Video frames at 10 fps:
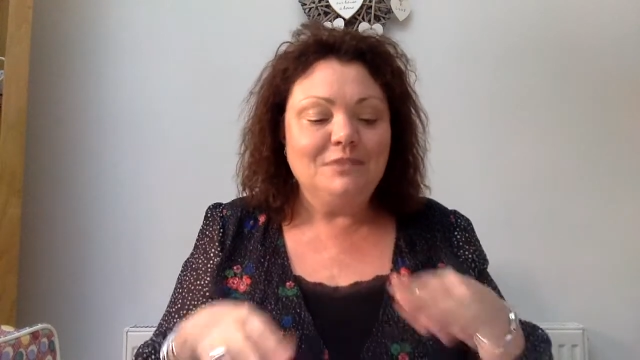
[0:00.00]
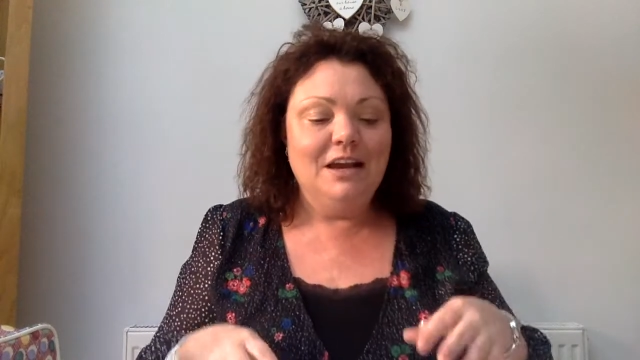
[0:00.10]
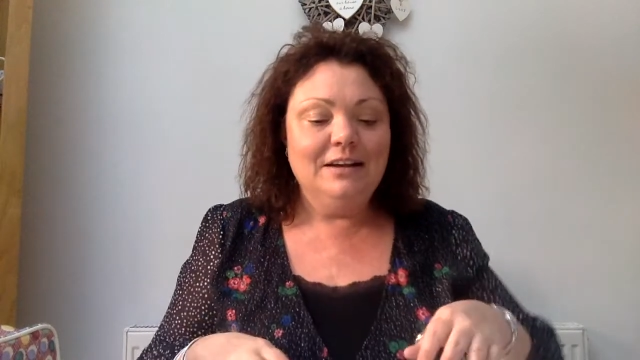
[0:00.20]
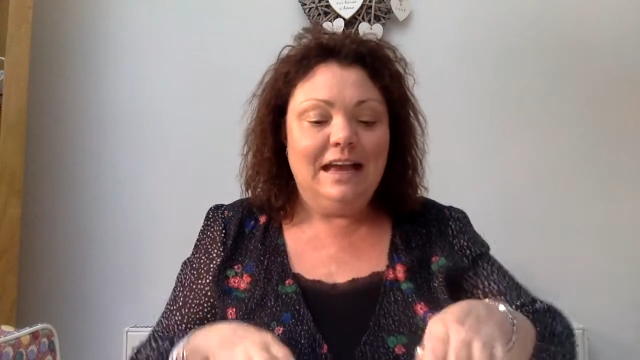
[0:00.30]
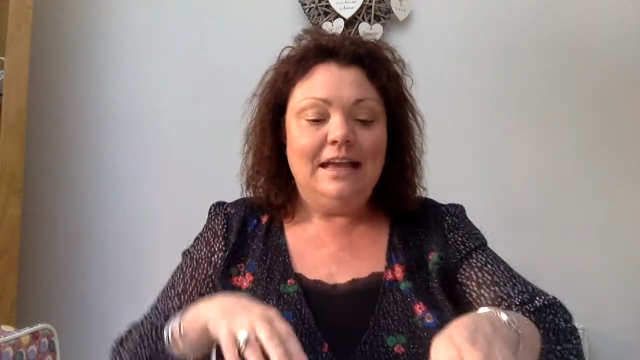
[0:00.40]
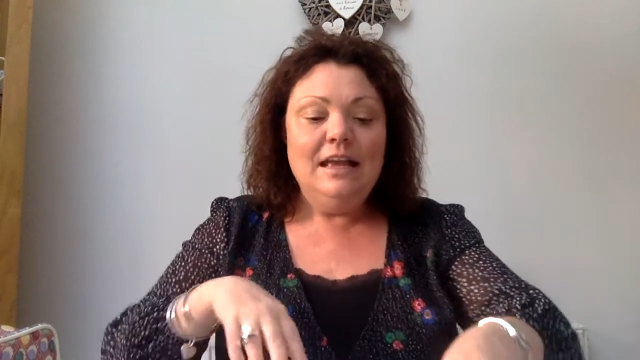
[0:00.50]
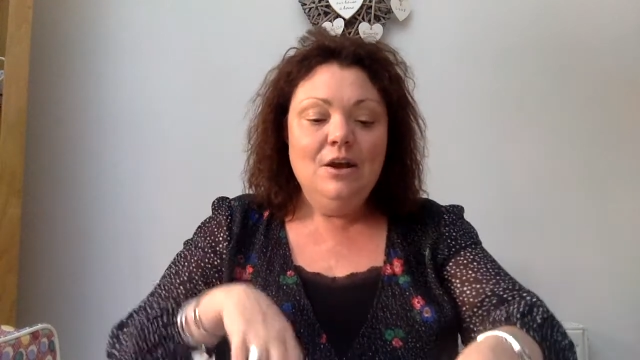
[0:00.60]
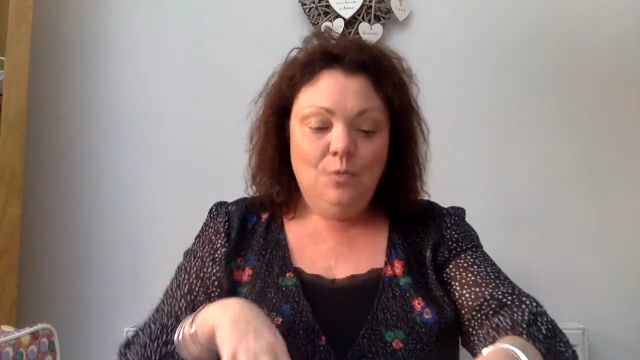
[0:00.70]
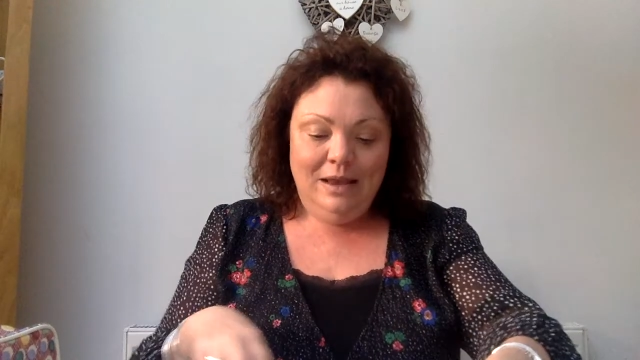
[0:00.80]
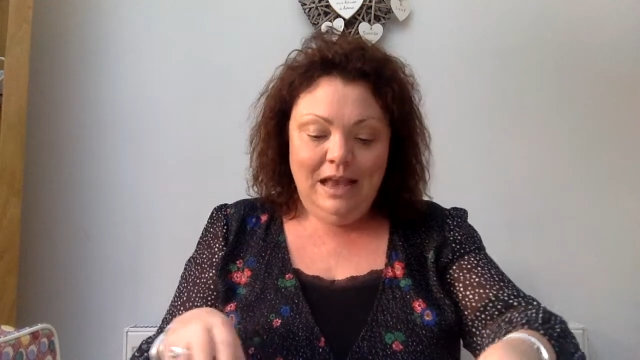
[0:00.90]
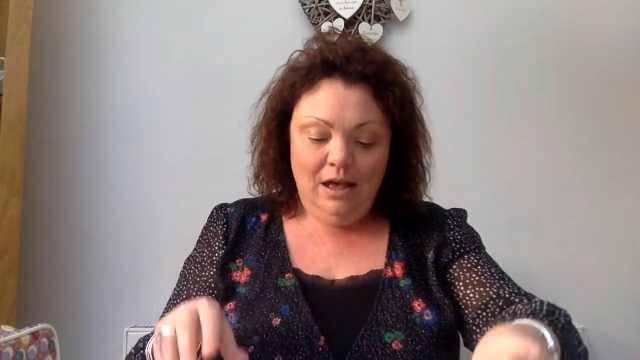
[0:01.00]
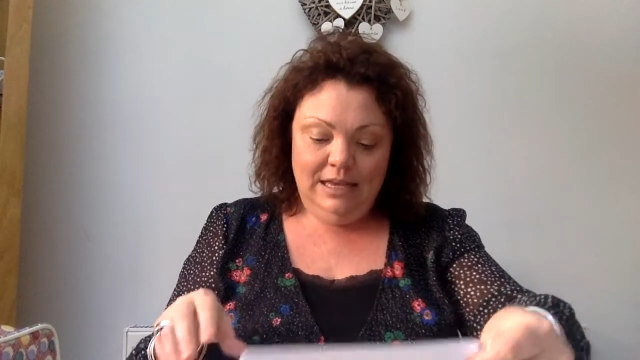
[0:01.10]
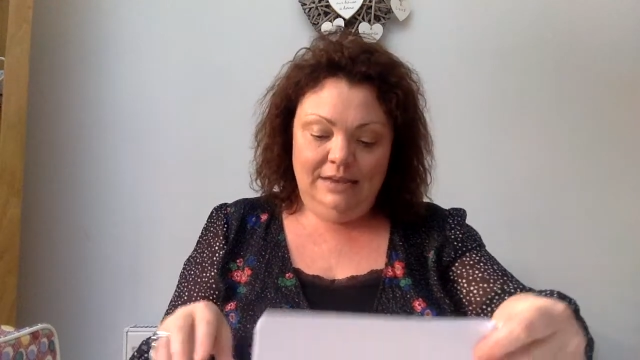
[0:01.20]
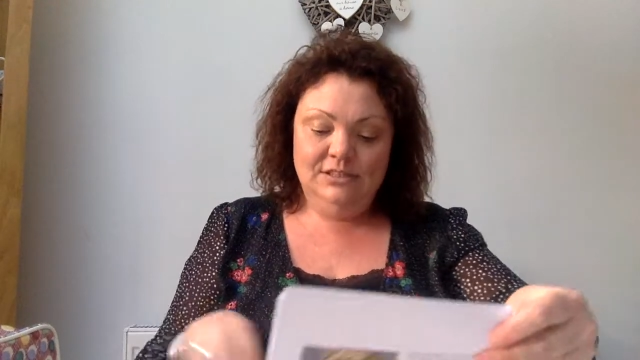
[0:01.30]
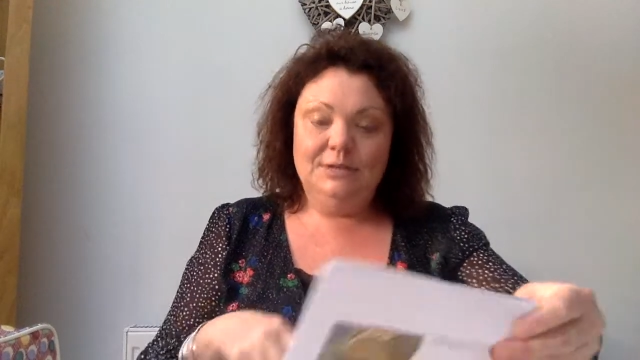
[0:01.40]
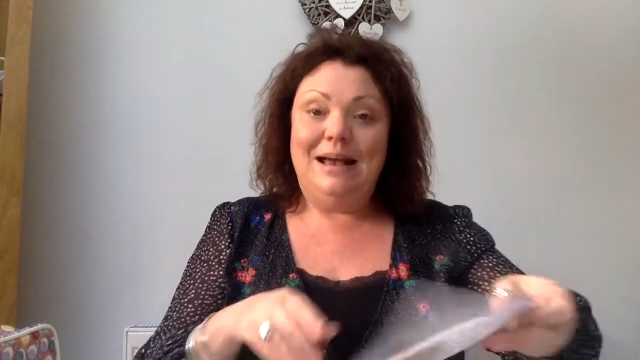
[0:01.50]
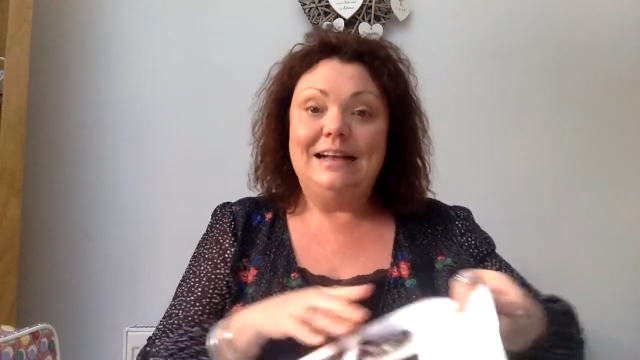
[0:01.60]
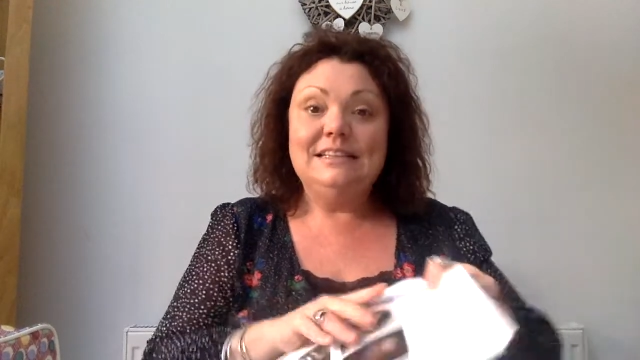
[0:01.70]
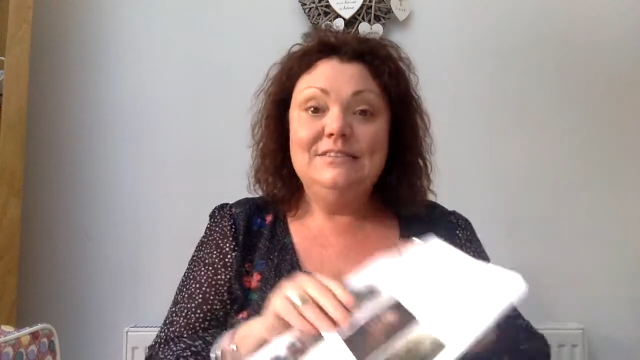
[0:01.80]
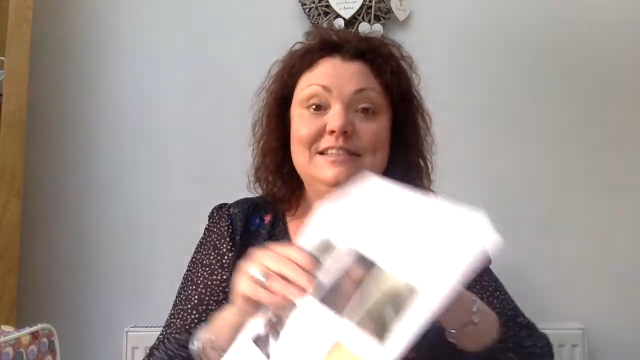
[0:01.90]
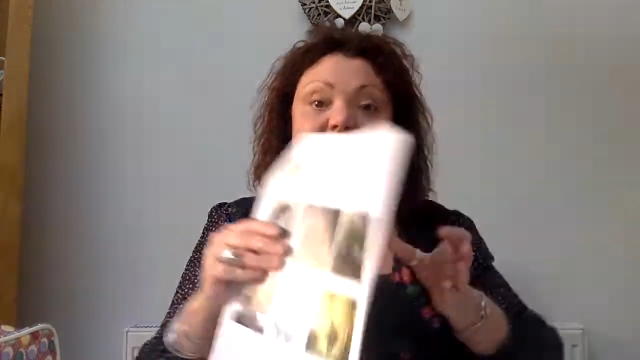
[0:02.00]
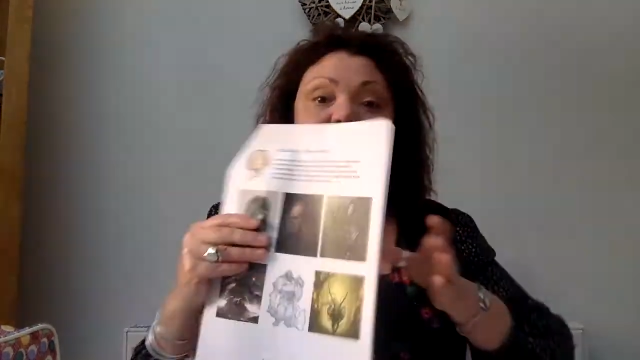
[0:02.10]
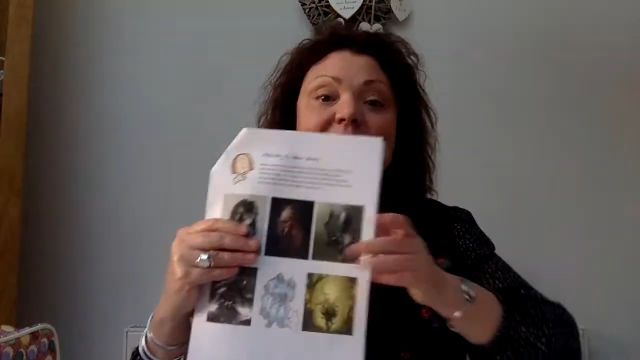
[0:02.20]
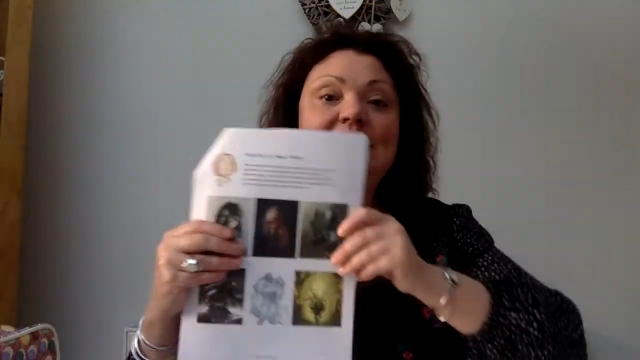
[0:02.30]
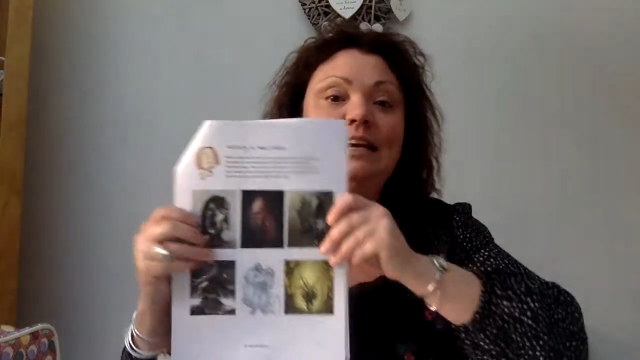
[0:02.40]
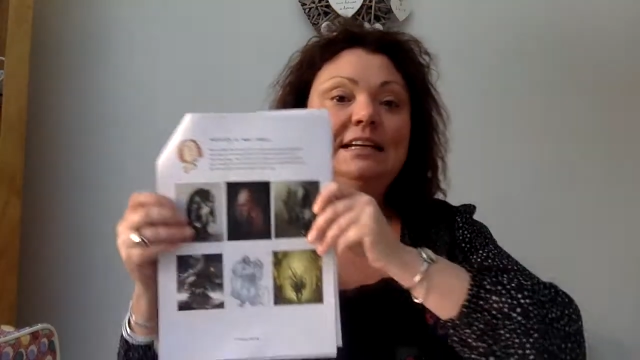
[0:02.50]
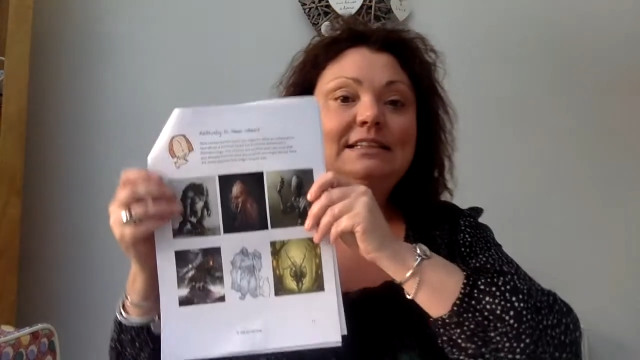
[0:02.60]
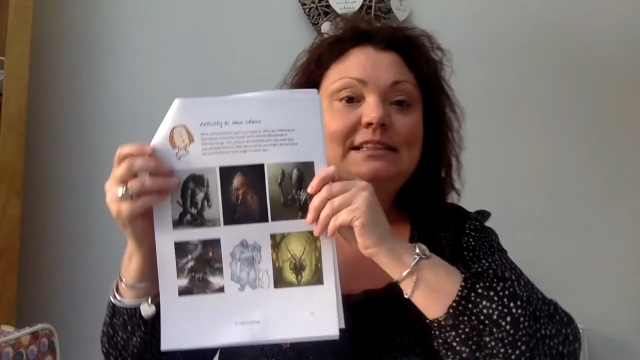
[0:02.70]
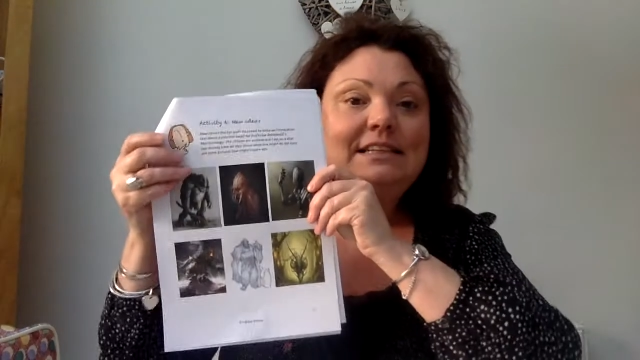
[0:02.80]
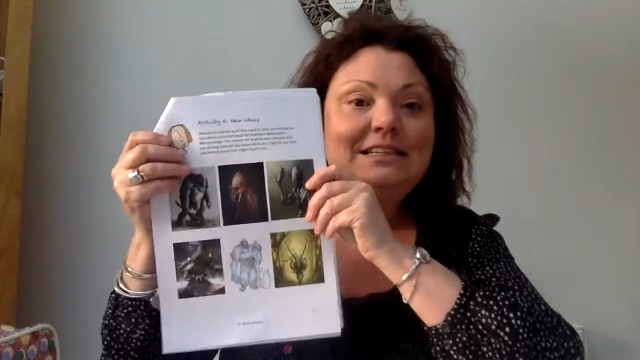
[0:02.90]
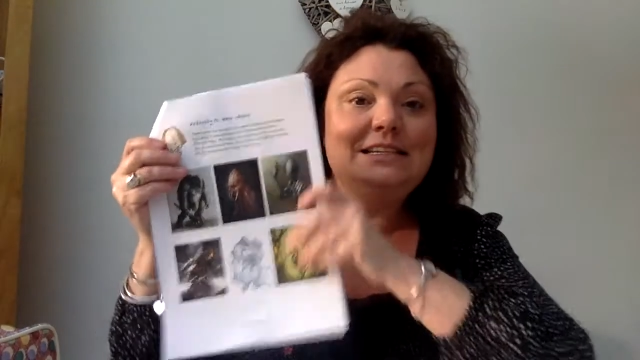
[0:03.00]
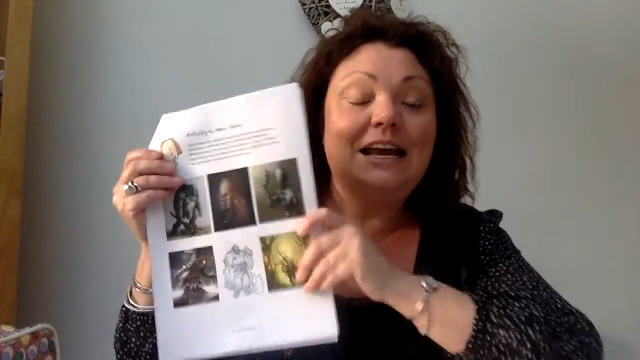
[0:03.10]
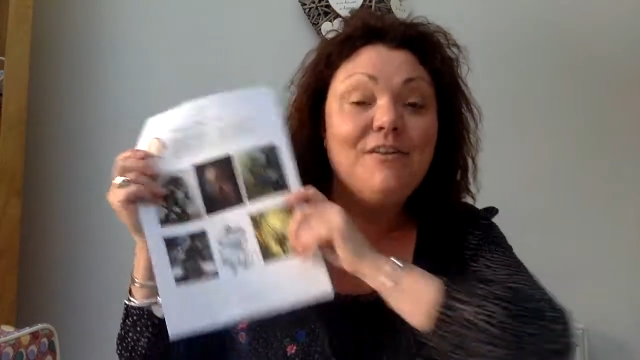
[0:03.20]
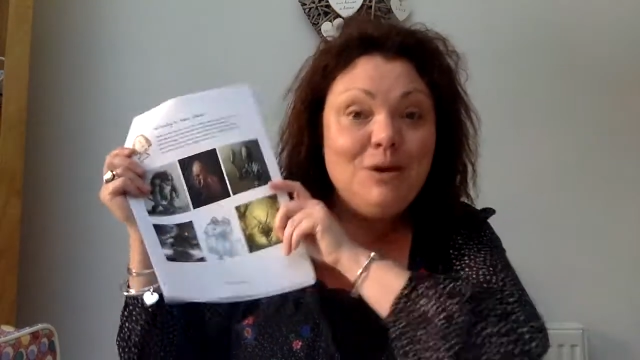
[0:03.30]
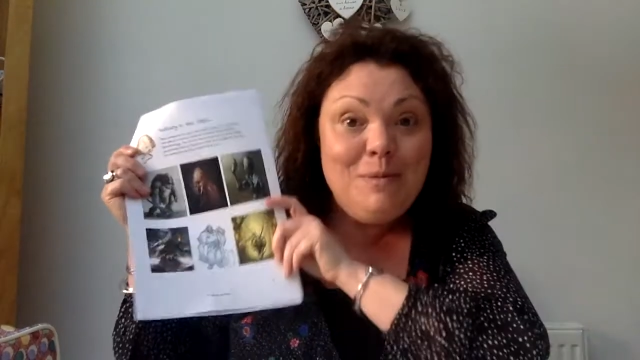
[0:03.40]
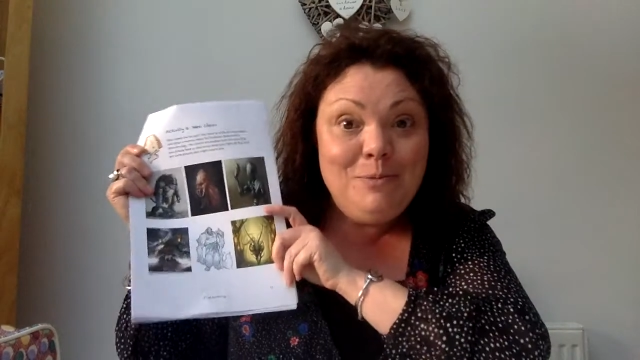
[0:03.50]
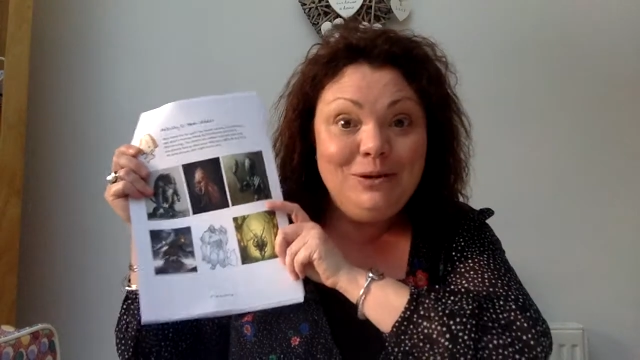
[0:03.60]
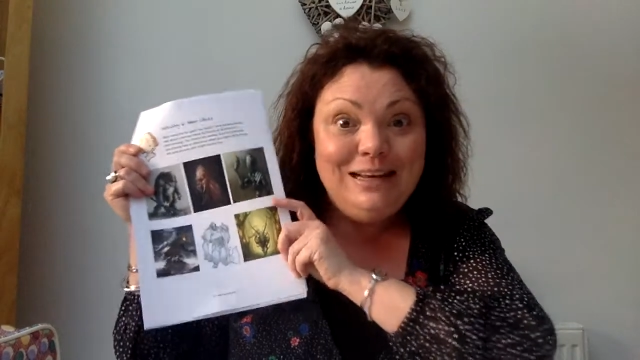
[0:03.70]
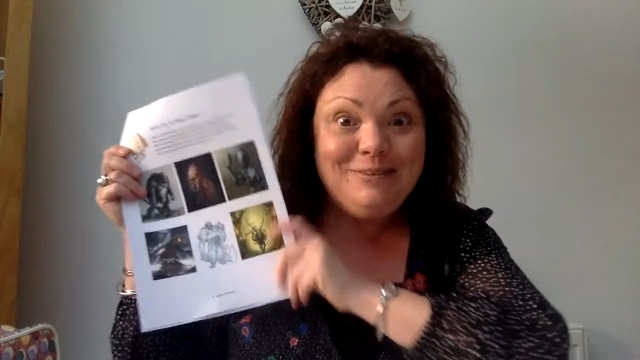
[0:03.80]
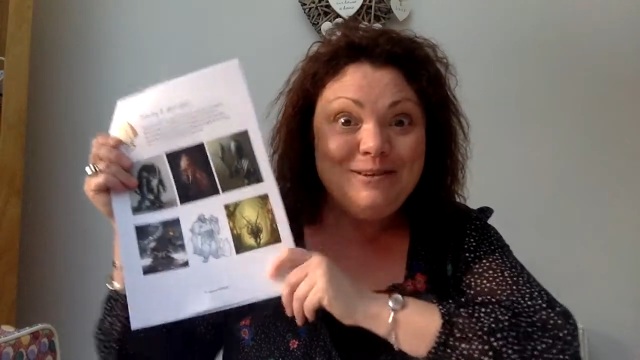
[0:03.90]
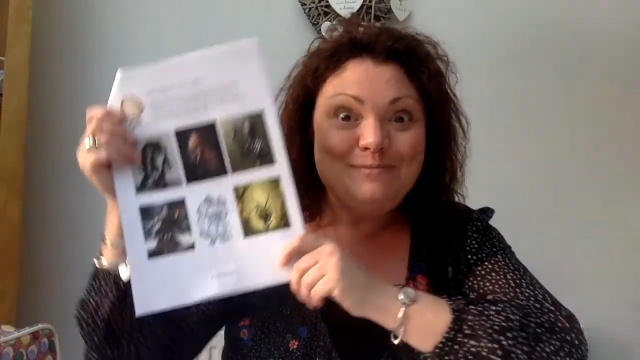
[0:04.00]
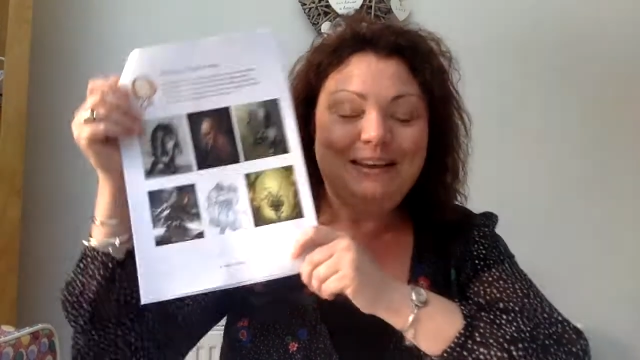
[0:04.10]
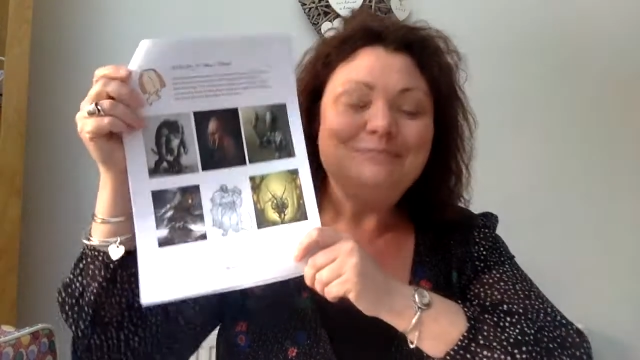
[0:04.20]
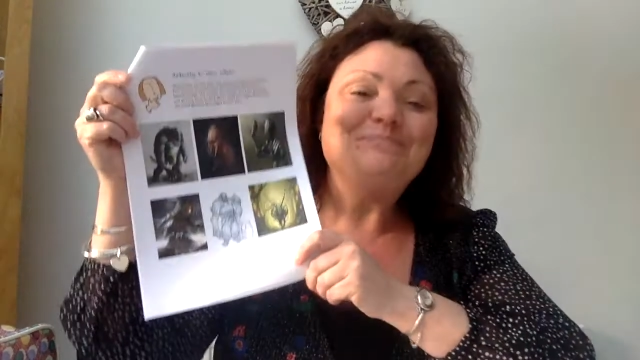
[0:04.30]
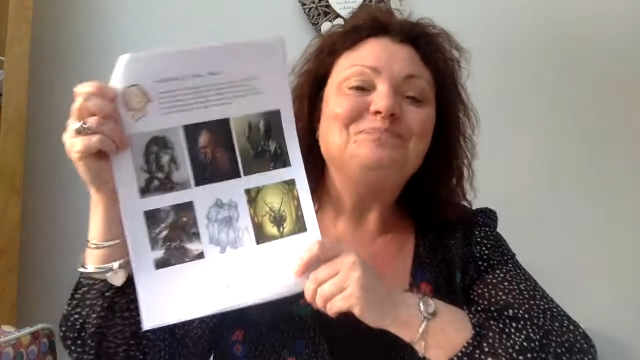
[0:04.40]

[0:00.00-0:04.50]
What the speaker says: Okay, we are going to do activity 6 today. I've got my booklet with me.